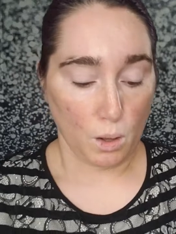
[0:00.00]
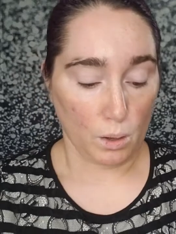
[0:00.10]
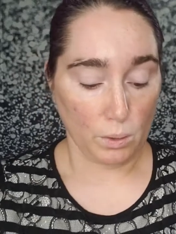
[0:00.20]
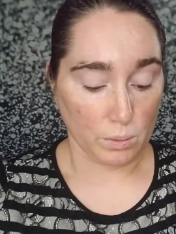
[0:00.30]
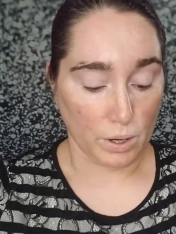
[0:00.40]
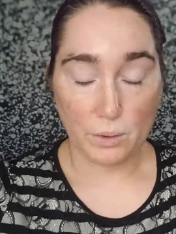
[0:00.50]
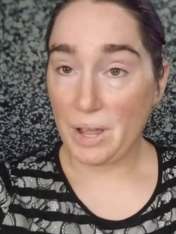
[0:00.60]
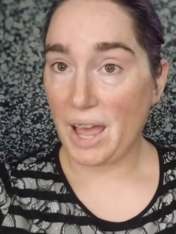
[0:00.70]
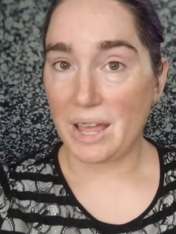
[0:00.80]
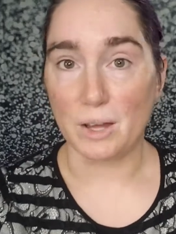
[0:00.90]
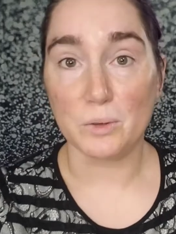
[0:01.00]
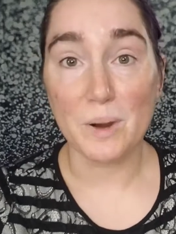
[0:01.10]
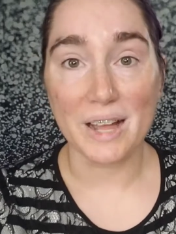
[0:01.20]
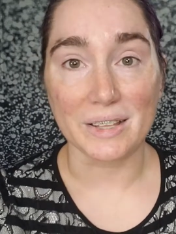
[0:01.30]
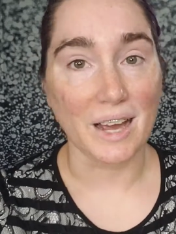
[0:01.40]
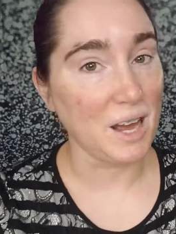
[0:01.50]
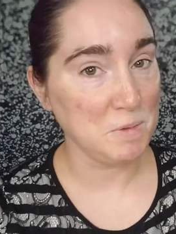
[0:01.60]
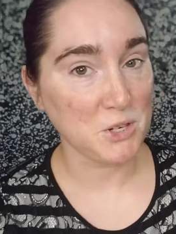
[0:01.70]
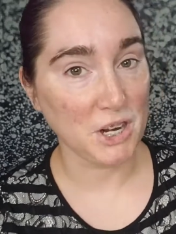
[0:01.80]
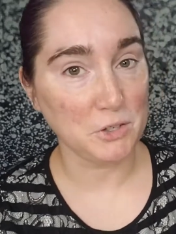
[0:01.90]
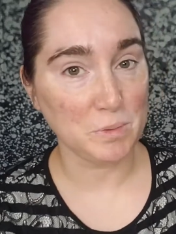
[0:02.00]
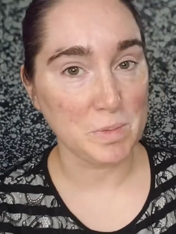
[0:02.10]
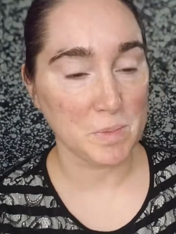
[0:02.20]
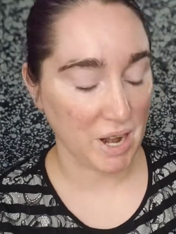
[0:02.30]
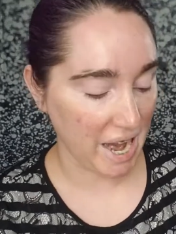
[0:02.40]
Whew, okay, well, I'm trying to remember